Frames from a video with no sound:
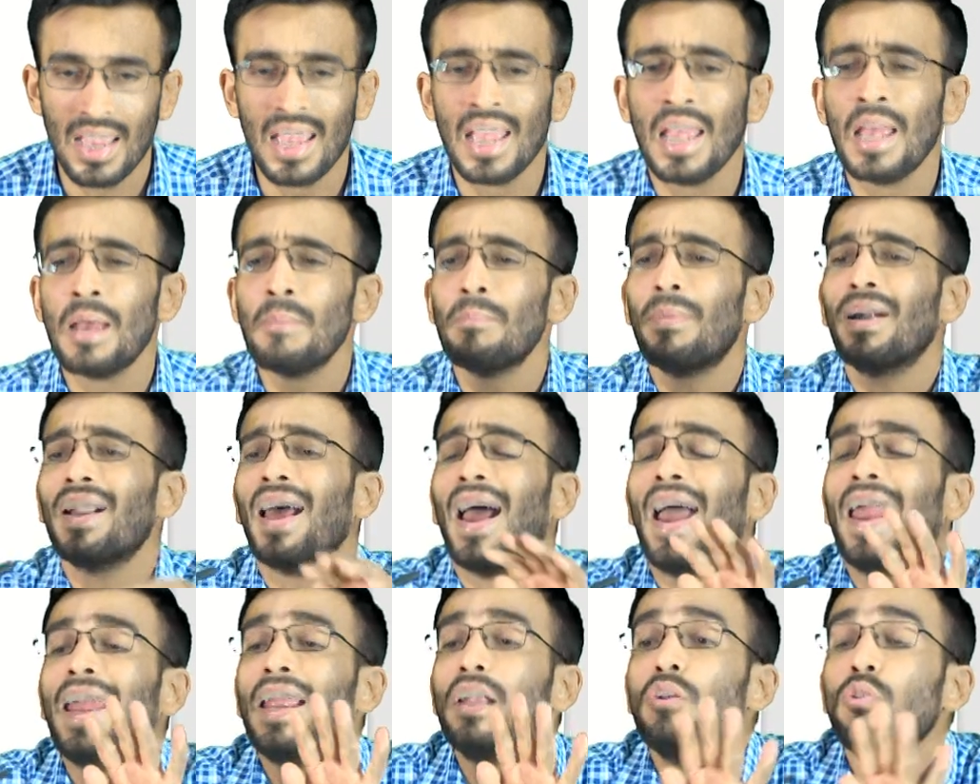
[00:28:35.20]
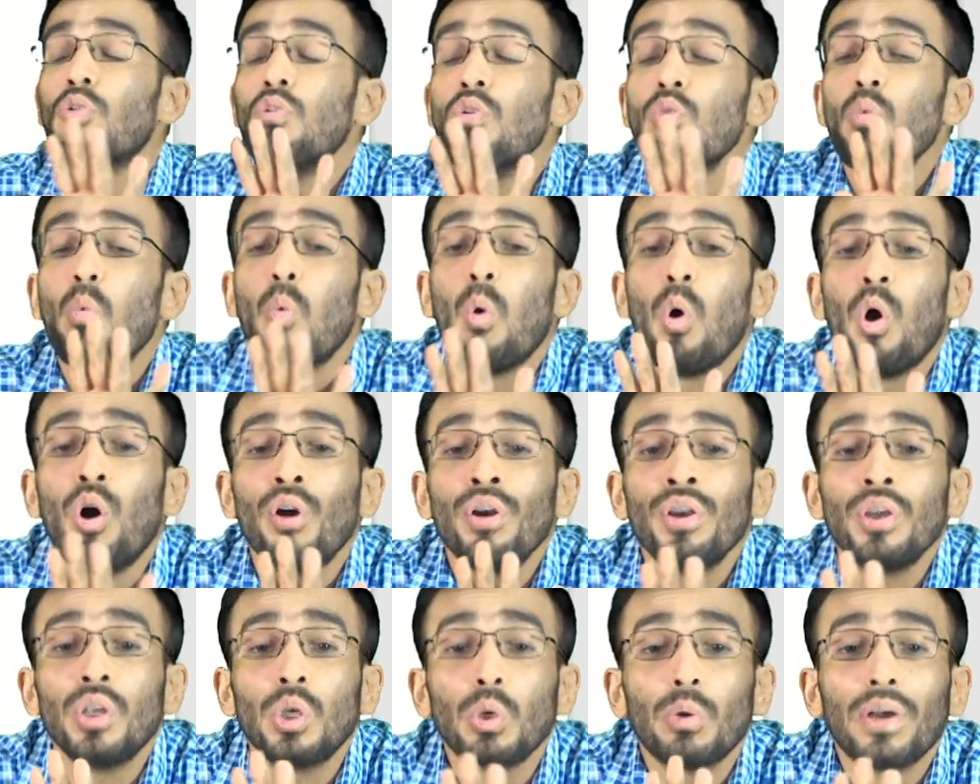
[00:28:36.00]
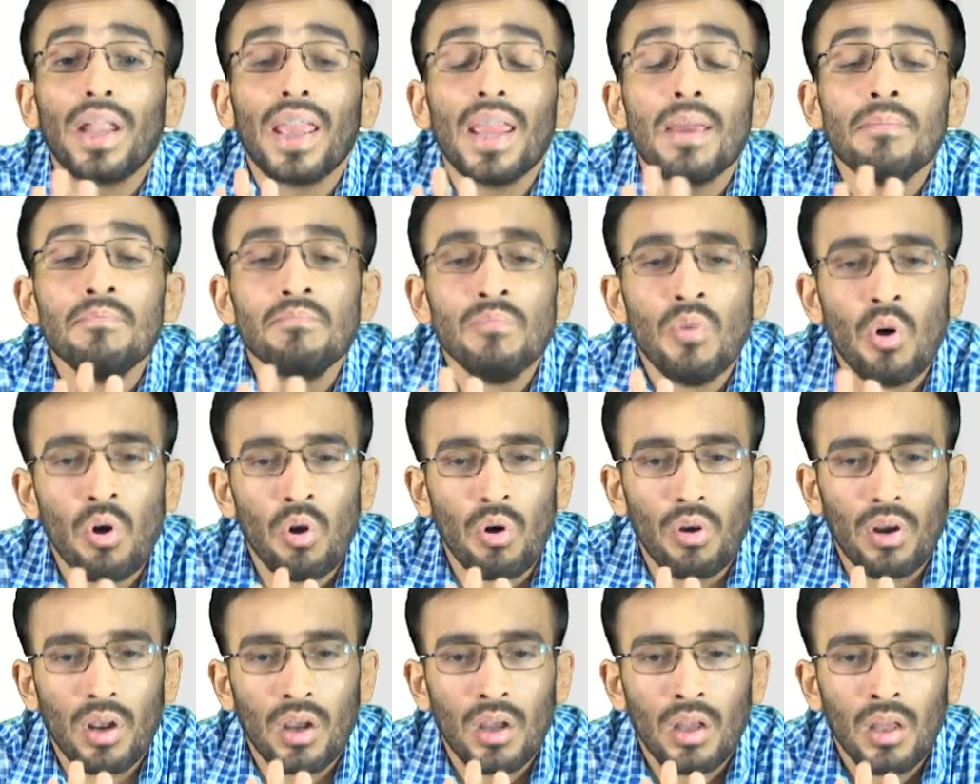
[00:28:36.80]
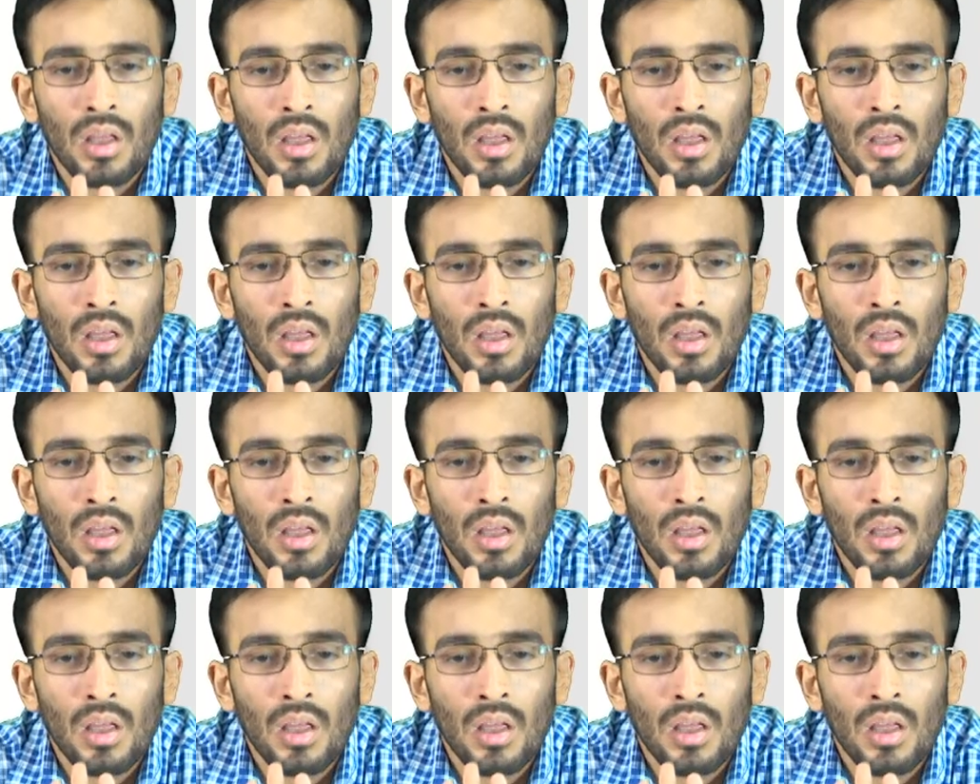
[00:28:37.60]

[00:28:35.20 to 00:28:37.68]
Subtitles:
but I don't want today more.